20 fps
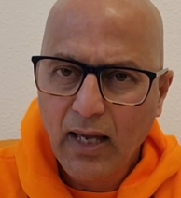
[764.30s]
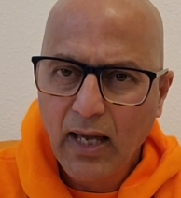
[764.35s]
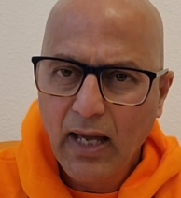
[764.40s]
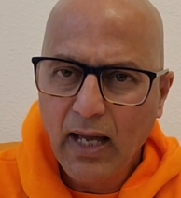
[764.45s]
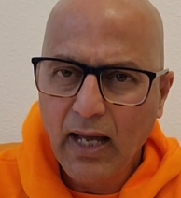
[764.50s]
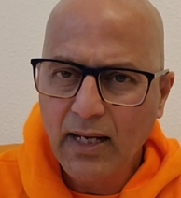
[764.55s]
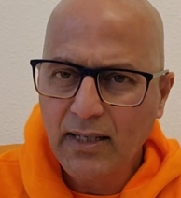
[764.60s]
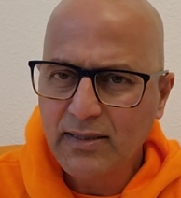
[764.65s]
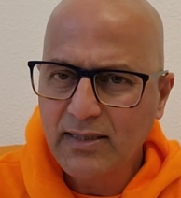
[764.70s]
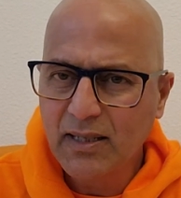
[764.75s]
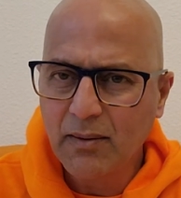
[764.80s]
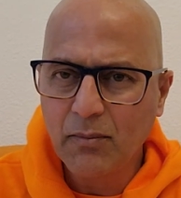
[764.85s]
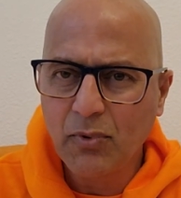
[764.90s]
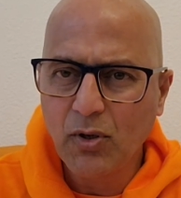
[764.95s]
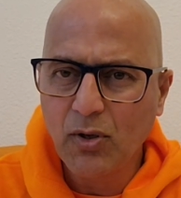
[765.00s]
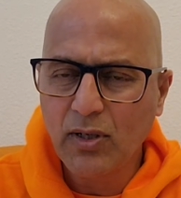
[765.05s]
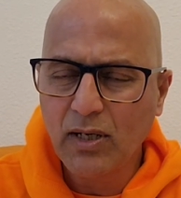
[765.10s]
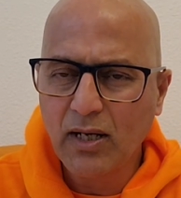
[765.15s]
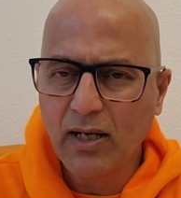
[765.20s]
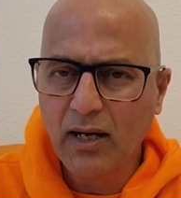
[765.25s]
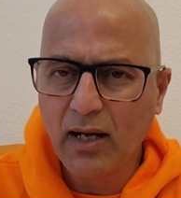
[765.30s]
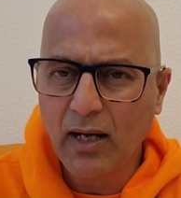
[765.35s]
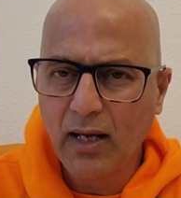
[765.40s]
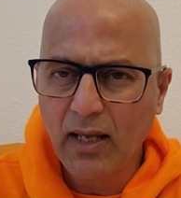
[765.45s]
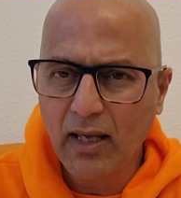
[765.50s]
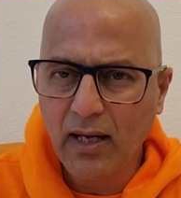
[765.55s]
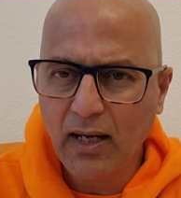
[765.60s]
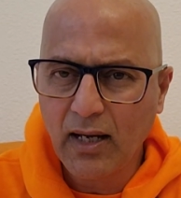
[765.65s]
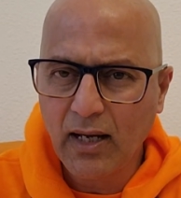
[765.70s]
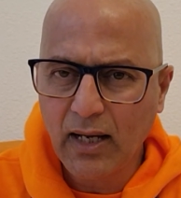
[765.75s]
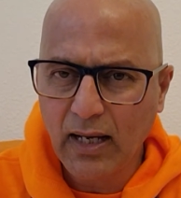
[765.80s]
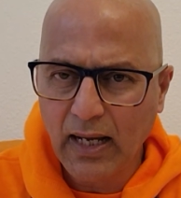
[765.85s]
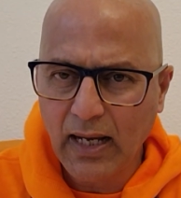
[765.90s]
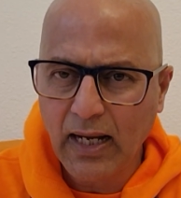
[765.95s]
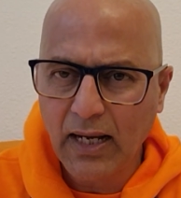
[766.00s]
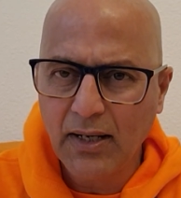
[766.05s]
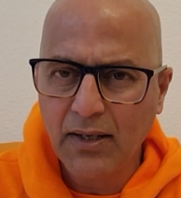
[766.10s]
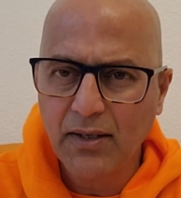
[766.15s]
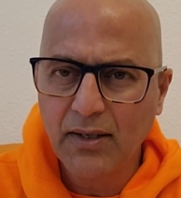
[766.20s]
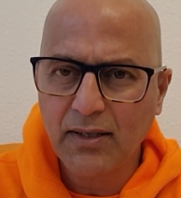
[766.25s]
And Sambhogakaya
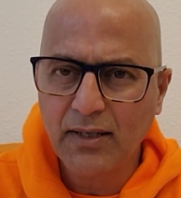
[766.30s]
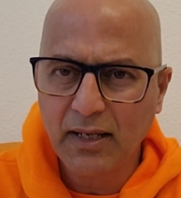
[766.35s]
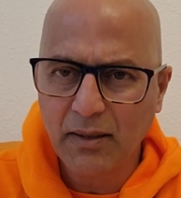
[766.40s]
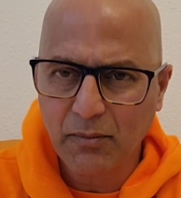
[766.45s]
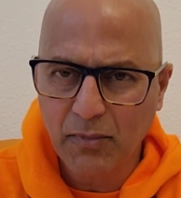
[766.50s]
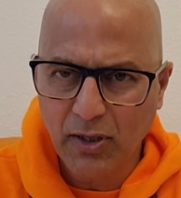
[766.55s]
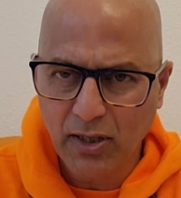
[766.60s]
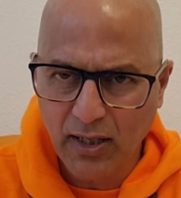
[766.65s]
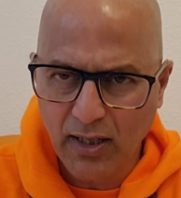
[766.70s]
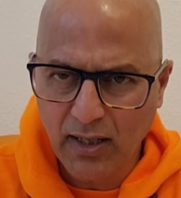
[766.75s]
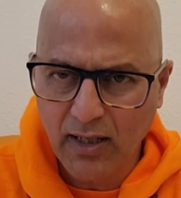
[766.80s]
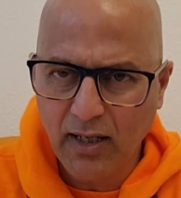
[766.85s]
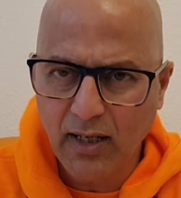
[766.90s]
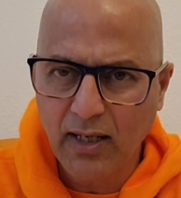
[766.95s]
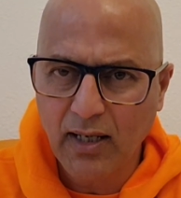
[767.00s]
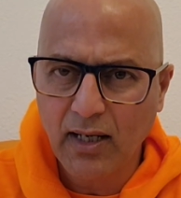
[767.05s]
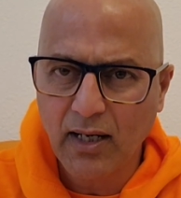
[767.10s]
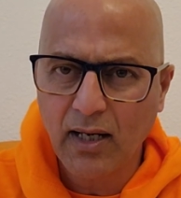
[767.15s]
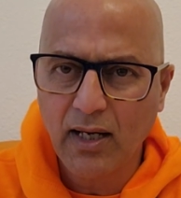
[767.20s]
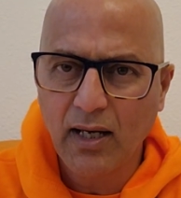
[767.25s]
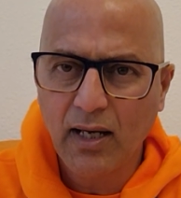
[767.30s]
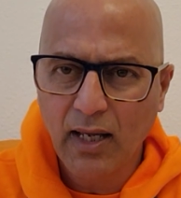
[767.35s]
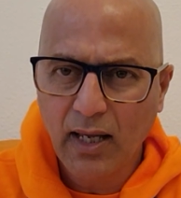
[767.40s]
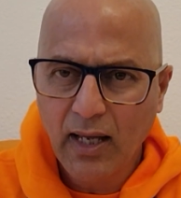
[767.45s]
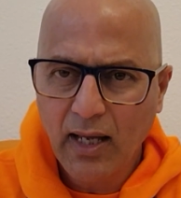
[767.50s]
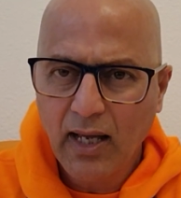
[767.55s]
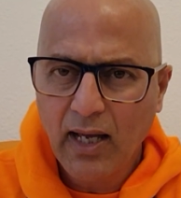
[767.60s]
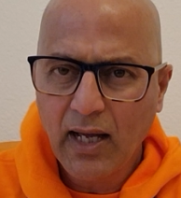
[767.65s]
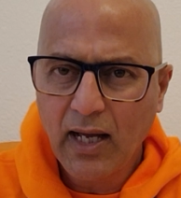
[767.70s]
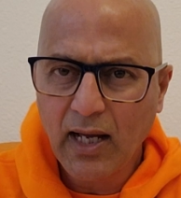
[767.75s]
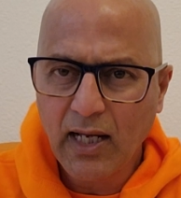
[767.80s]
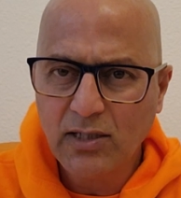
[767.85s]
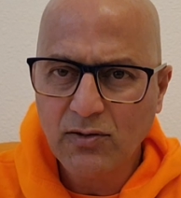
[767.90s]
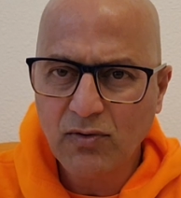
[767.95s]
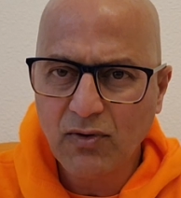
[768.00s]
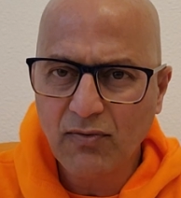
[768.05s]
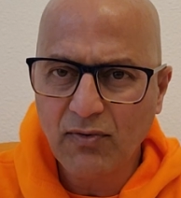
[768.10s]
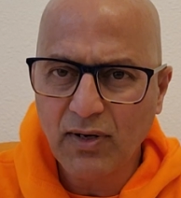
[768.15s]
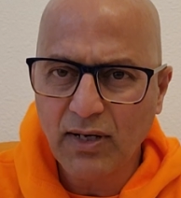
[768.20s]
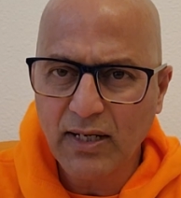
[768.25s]
and Nirmanakaya, as
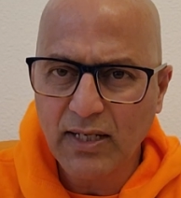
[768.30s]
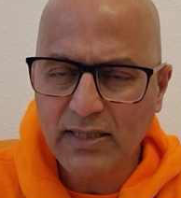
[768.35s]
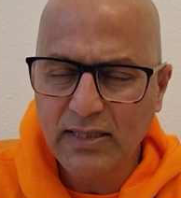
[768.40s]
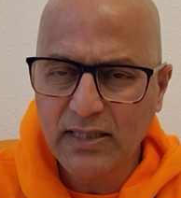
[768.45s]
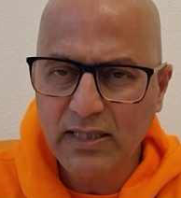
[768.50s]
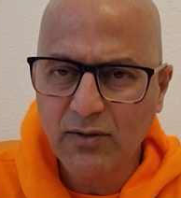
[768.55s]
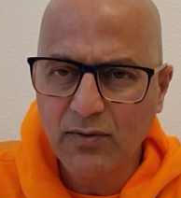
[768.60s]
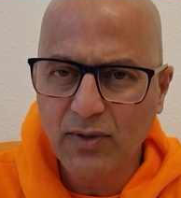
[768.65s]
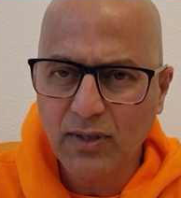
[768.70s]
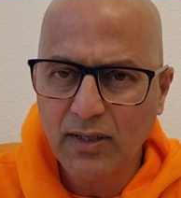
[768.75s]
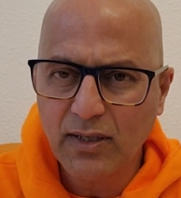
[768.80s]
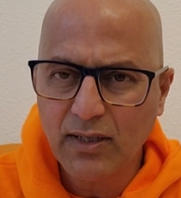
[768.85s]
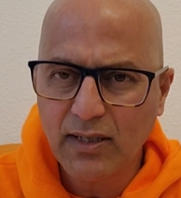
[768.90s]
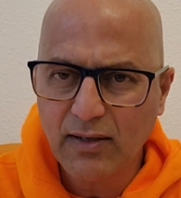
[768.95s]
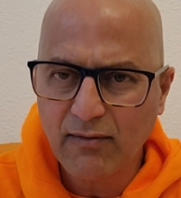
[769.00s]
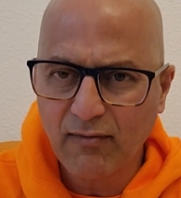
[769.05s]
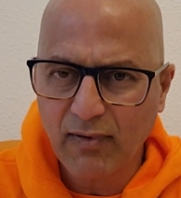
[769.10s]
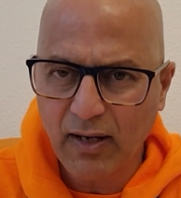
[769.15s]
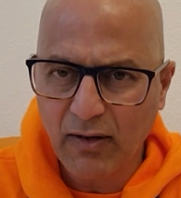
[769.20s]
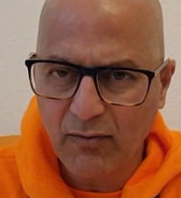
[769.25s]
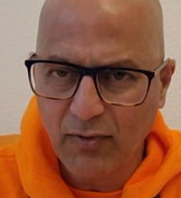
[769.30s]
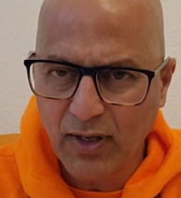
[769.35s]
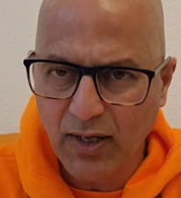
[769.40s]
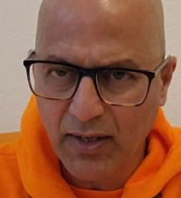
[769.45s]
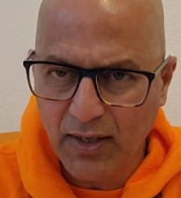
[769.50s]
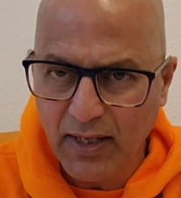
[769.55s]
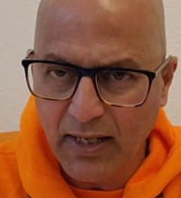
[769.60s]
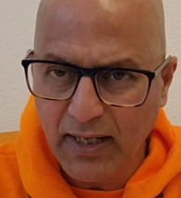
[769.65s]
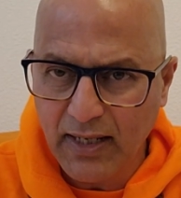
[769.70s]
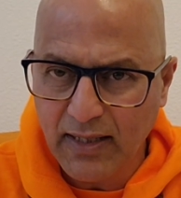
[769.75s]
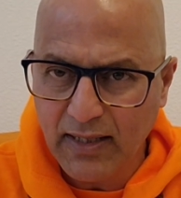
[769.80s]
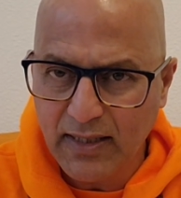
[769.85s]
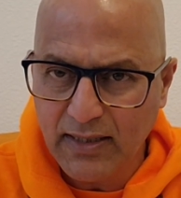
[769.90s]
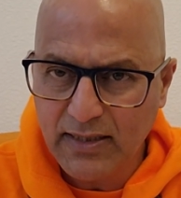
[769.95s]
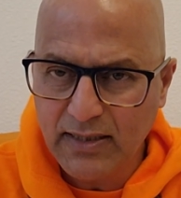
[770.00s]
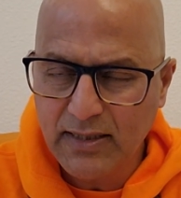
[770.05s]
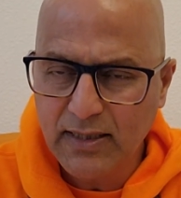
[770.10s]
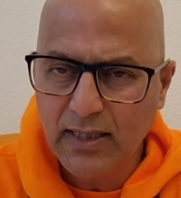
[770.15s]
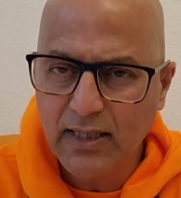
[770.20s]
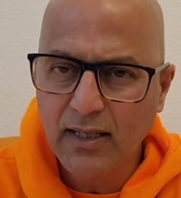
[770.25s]
we will discover when we are reading
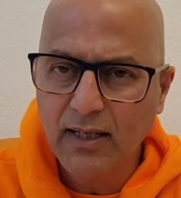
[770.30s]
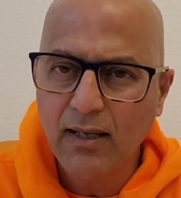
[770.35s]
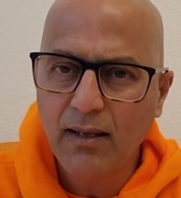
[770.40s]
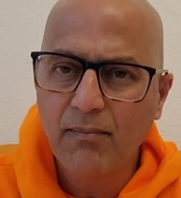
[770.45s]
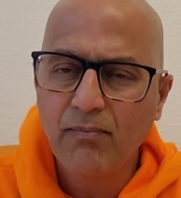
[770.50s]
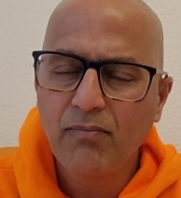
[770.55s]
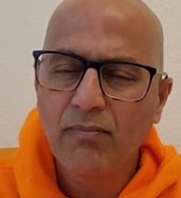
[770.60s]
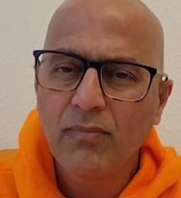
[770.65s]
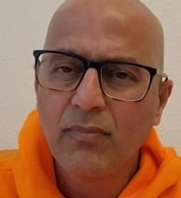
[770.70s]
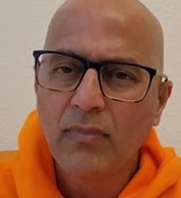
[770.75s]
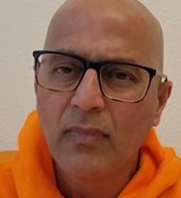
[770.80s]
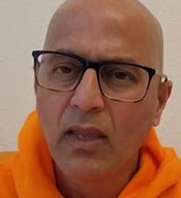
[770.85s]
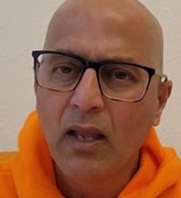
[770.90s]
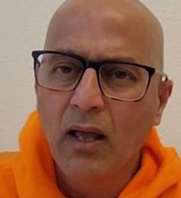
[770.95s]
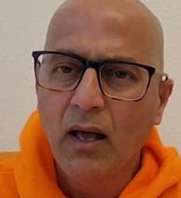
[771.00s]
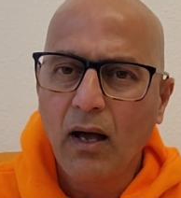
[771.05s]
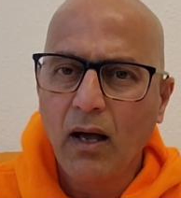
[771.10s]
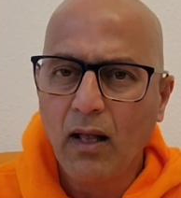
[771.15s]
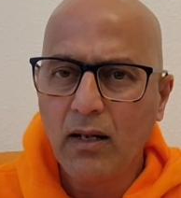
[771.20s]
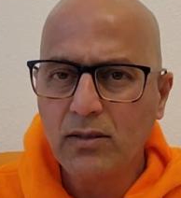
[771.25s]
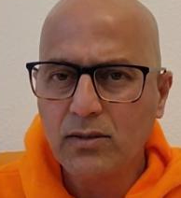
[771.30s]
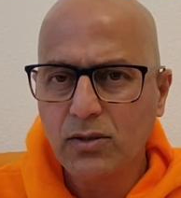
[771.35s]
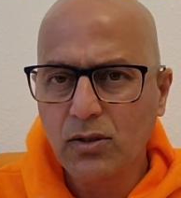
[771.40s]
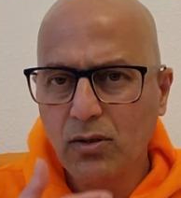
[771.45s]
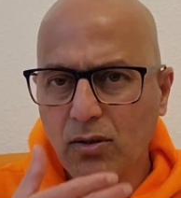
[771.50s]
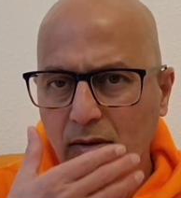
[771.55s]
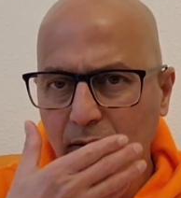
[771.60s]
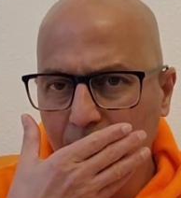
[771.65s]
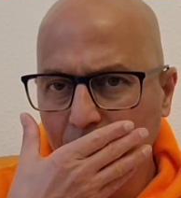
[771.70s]
this. Also,